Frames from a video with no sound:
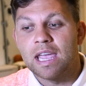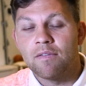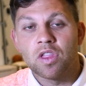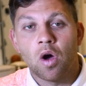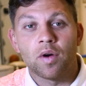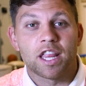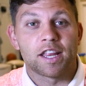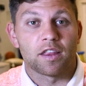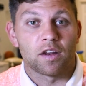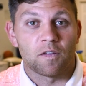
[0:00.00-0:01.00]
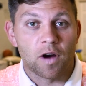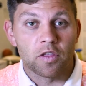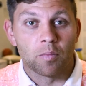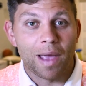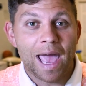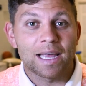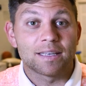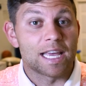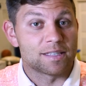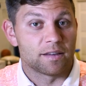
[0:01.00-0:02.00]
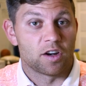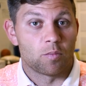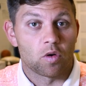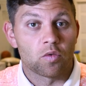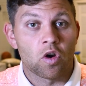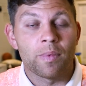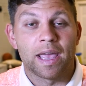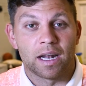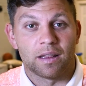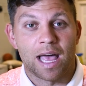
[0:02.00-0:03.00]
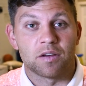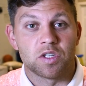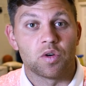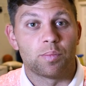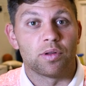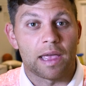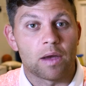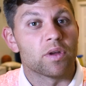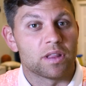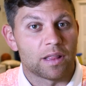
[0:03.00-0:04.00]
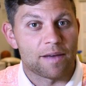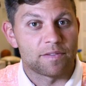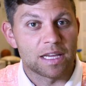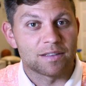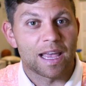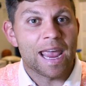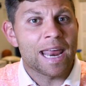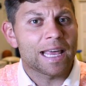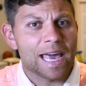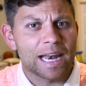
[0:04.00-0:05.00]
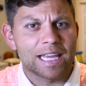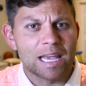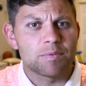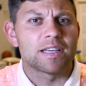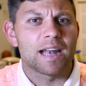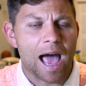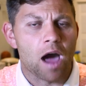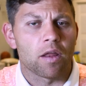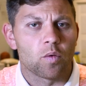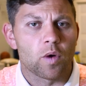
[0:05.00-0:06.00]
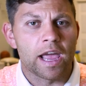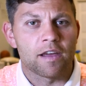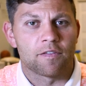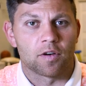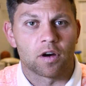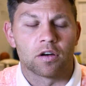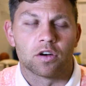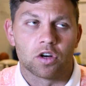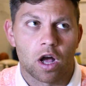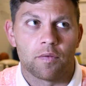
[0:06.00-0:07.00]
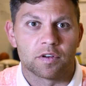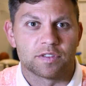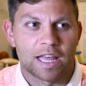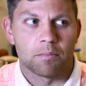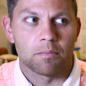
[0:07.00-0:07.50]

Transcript: even though it sits a little farther back, it takes a little more room, it allows you to play with lefties, and it kind of keeps it out of the way for golfers that